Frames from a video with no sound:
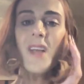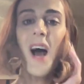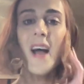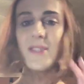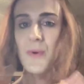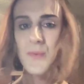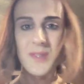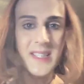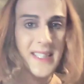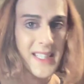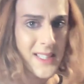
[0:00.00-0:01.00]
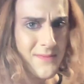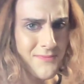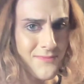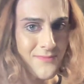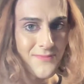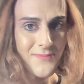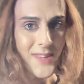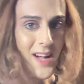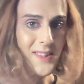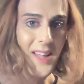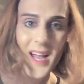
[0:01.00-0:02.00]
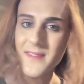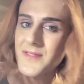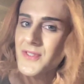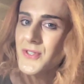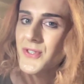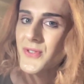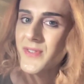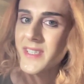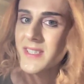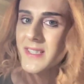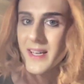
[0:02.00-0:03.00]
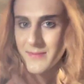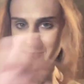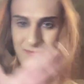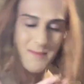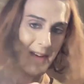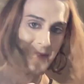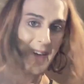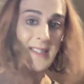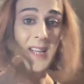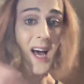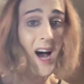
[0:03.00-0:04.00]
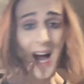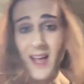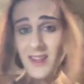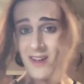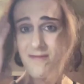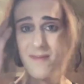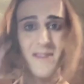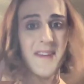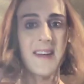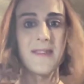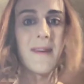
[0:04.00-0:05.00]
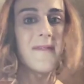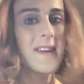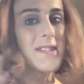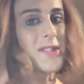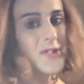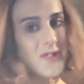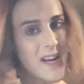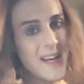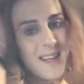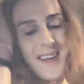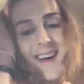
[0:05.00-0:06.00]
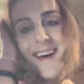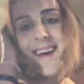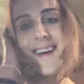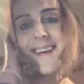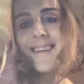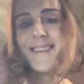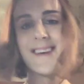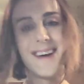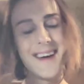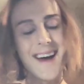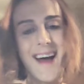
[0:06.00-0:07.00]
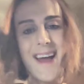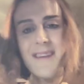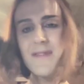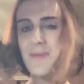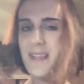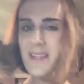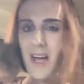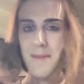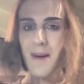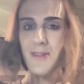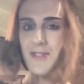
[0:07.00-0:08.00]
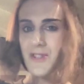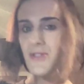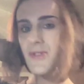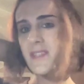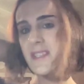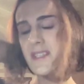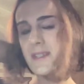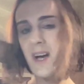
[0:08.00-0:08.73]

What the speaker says: I don't really need a lot of surgeries, like on my face. I love my face. My face looks great. And I haven't really thought about surgeries.